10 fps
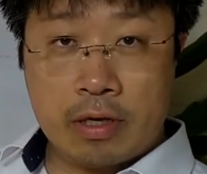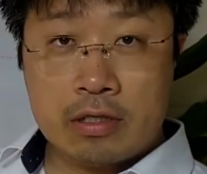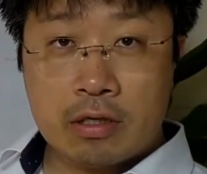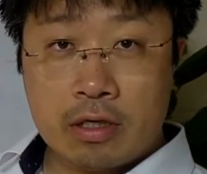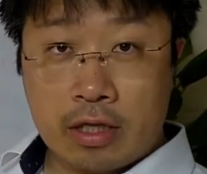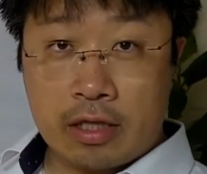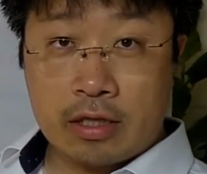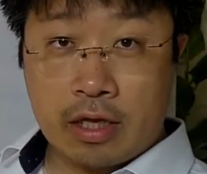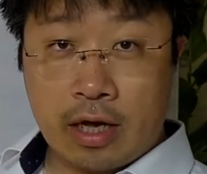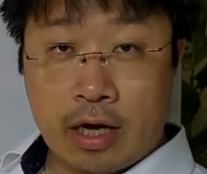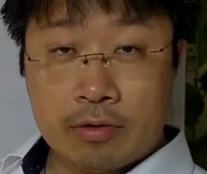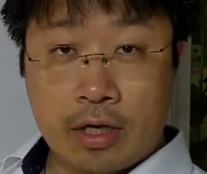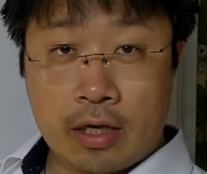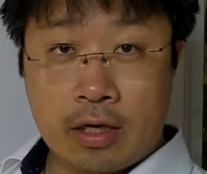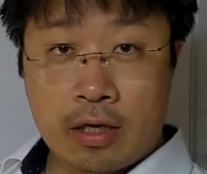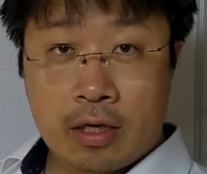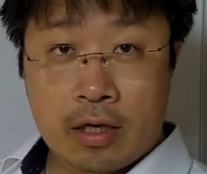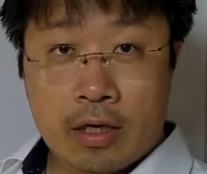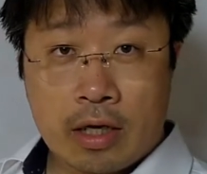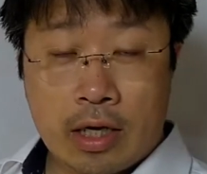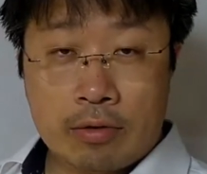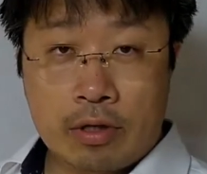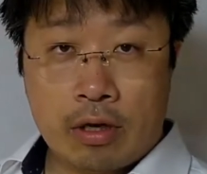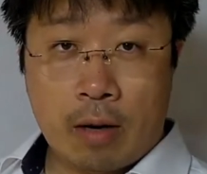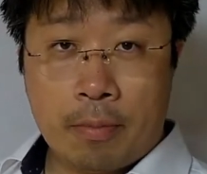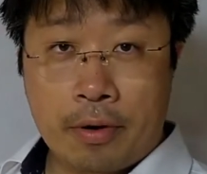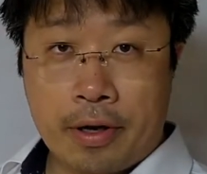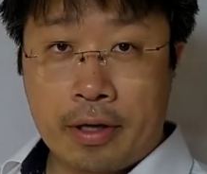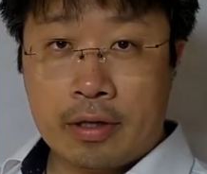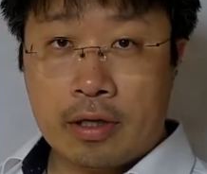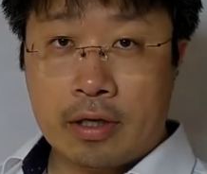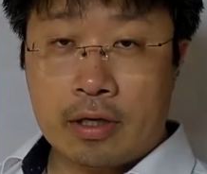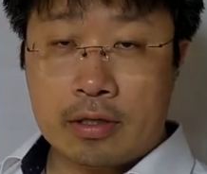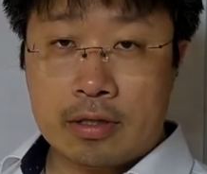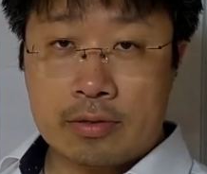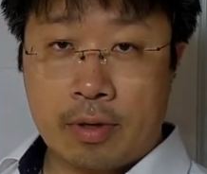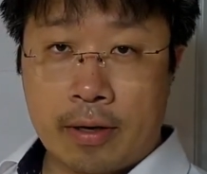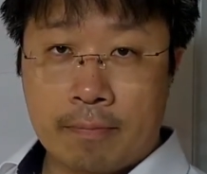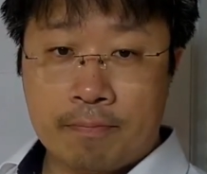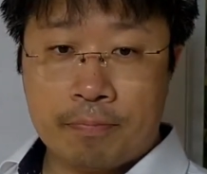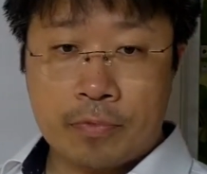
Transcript: Basically, how they operated this way.